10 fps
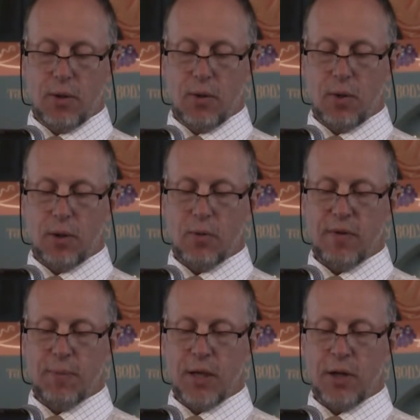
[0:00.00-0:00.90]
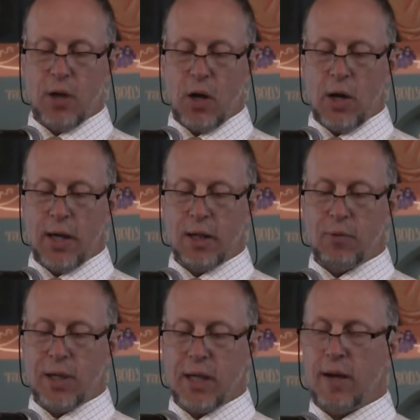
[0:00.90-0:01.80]
Or we've been in awe at the
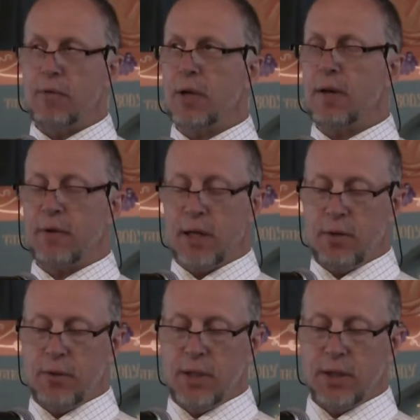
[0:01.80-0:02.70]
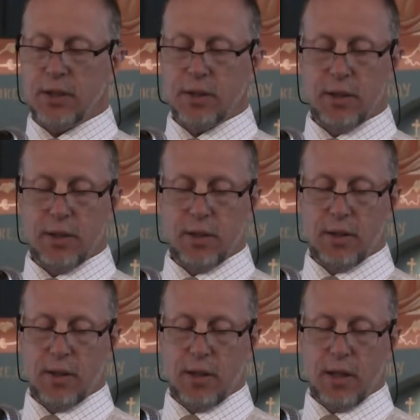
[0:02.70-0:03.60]
recovery of an illness,
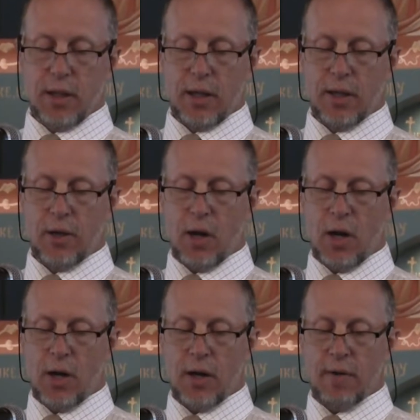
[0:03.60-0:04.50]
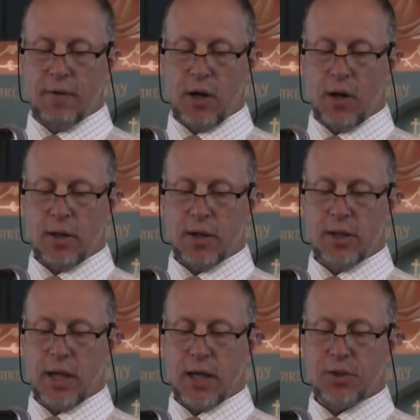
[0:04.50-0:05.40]
in awe of
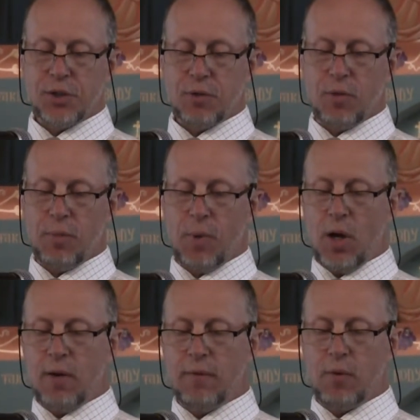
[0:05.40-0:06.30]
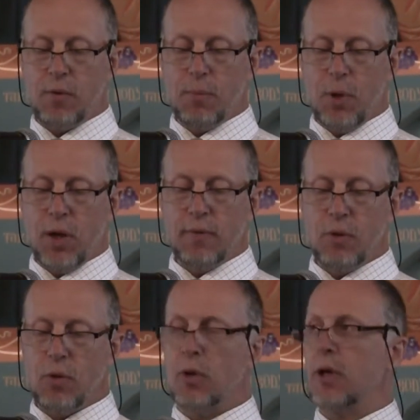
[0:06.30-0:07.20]
architectural marvel
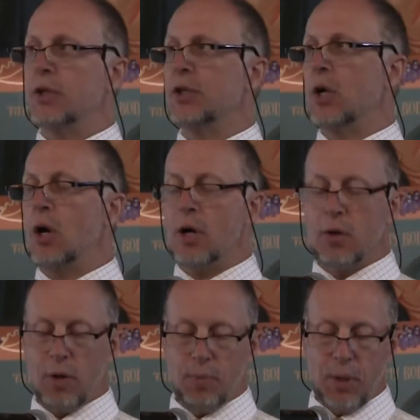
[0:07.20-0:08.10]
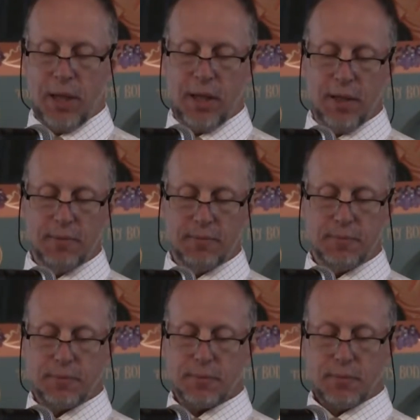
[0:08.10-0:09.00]
or a song or a painting.
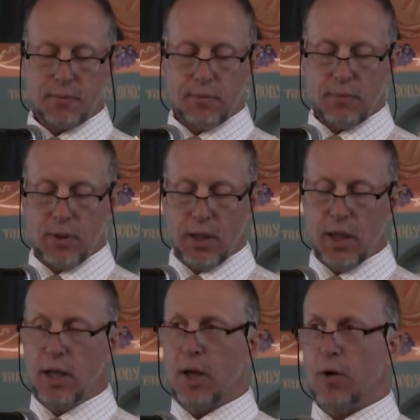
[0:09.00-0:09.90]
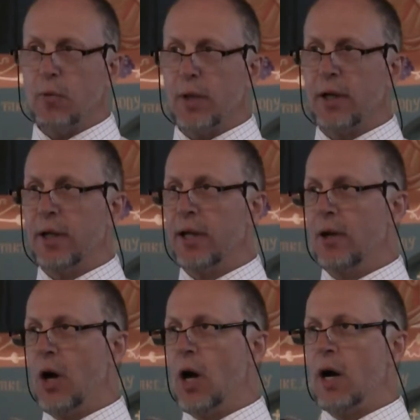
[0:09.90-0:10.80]
Or we're in
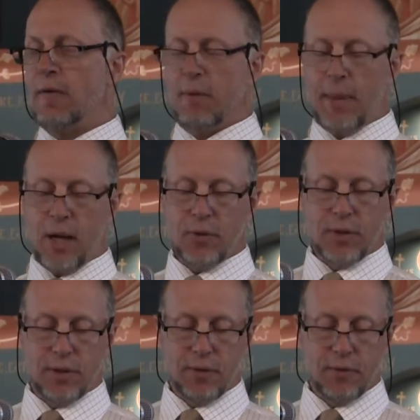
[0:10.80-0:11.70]
awe of a mountain.